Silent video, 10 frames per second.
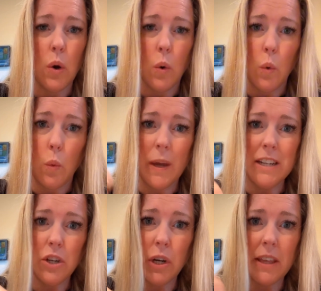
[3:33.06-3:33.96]
We
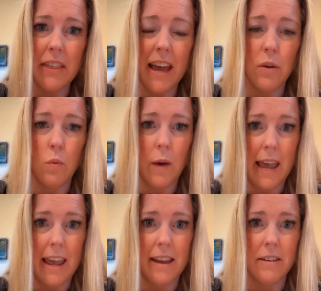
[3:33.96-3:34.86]
took that
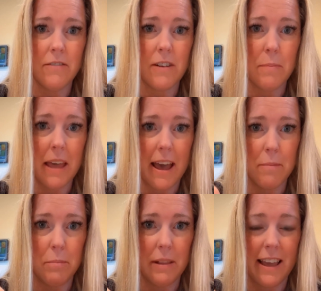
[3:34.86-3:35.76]
away from the
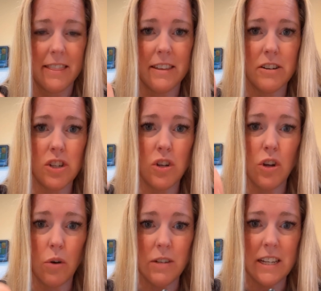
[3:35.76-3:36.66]
hemp plant. There is
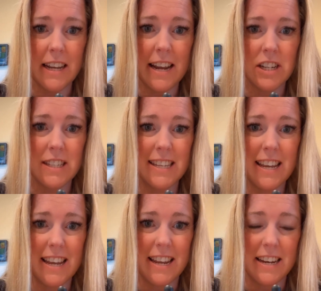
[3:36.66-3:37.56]
no
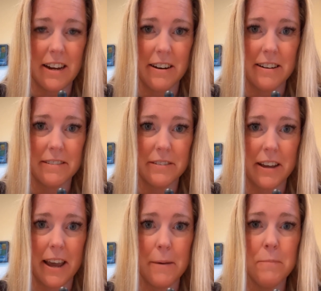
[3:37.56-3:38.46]
THC in here,
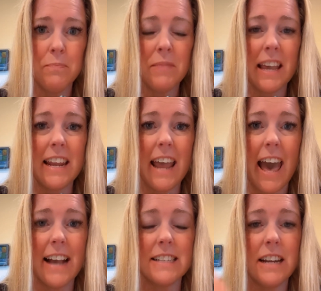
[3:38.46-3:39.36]
okay? It
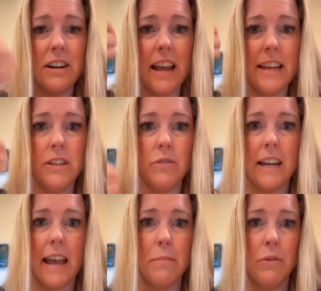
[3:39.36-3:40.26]
acts on our
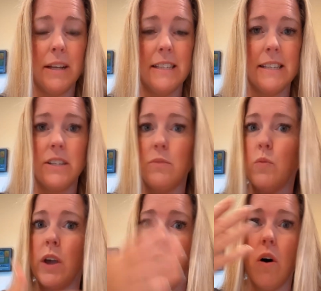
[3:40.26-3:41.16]
endocannabinoid
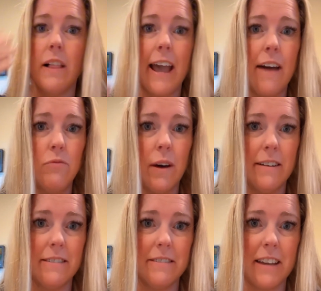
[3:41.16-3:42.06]
system. We all have
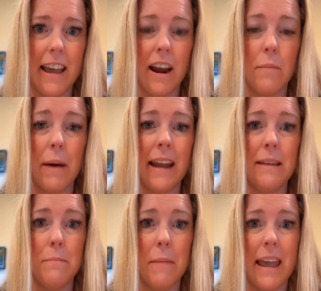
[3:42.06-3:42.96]
one, okay? Our
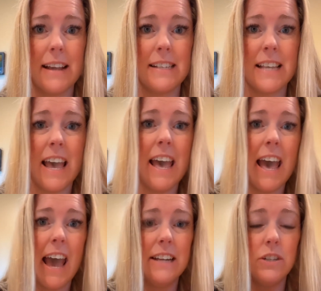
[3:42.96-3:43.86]
body makes
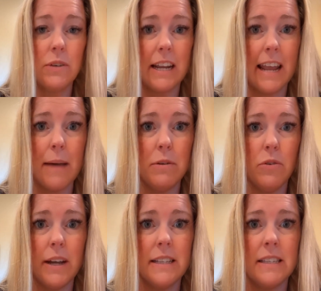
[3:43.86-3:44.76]

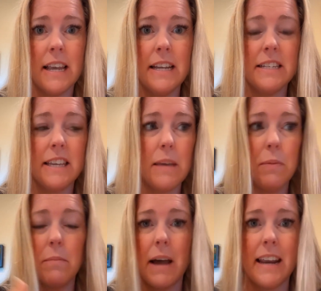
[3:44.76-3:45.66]
endocannabinoids to
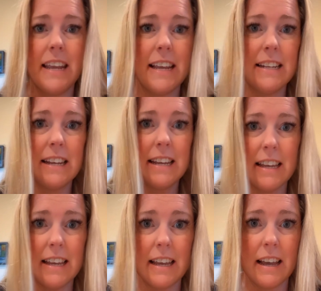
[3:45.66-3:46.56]
keep our body in
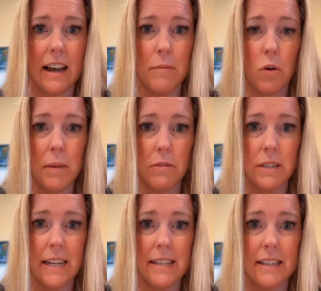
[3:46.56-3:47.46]

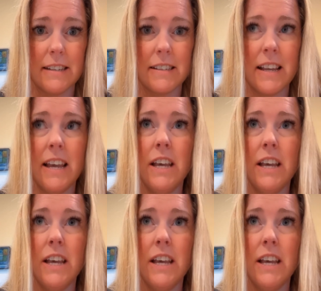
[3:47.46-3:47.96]
homeostasis.